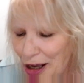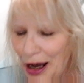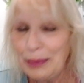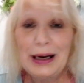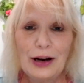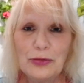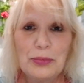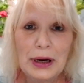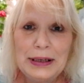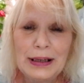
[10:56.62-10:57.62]
I mean, I don't
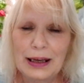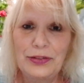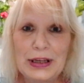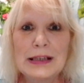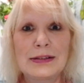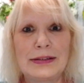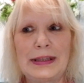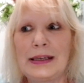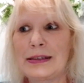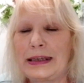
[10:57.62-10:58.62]
mind, like,
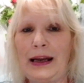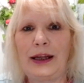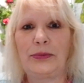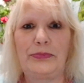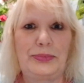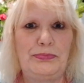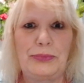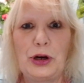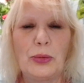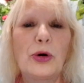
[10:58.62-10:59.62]
things getting,
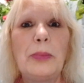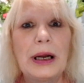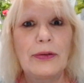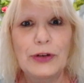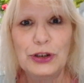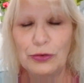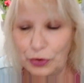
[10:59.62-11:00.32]
you know, more beneficial for